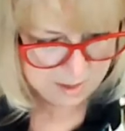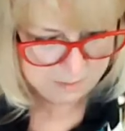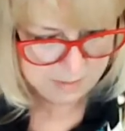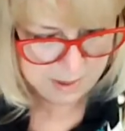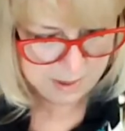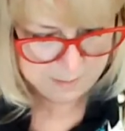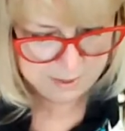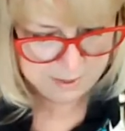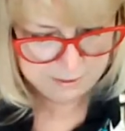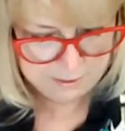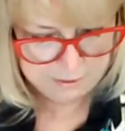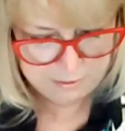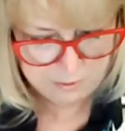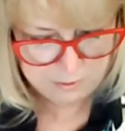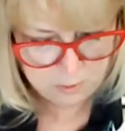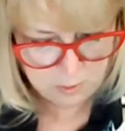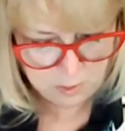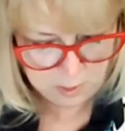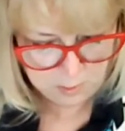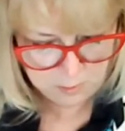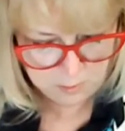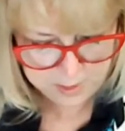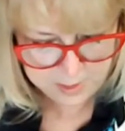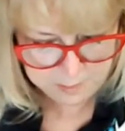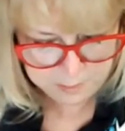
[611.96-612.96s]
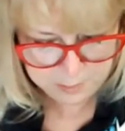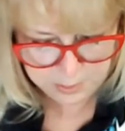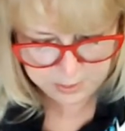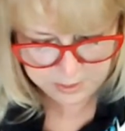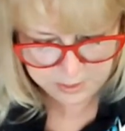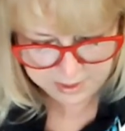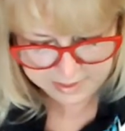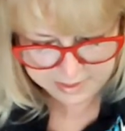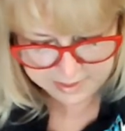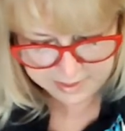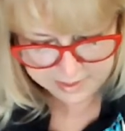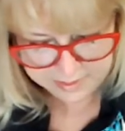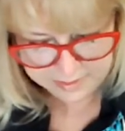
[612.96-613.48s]
But before we
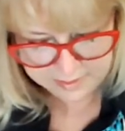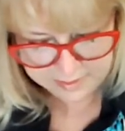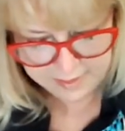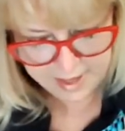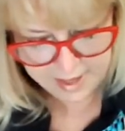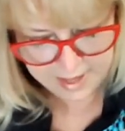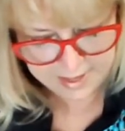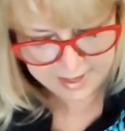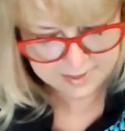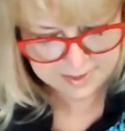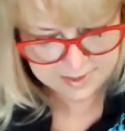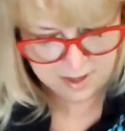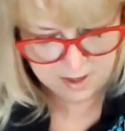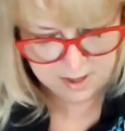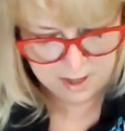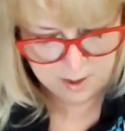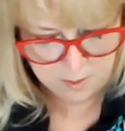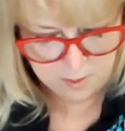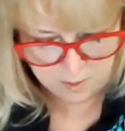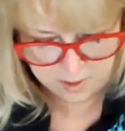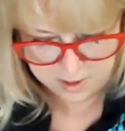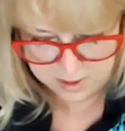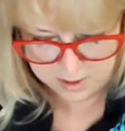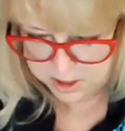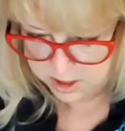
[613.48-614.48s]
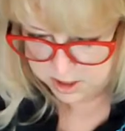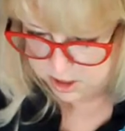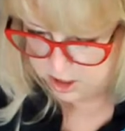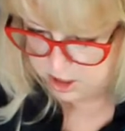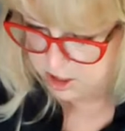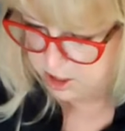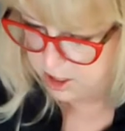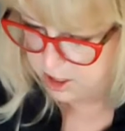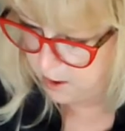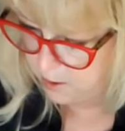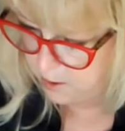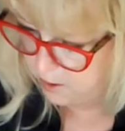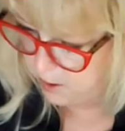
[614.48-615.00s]
put the legs on, I want to
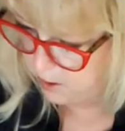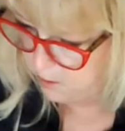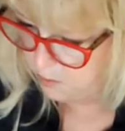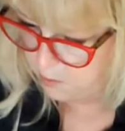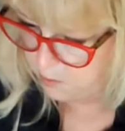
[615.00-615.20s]
show you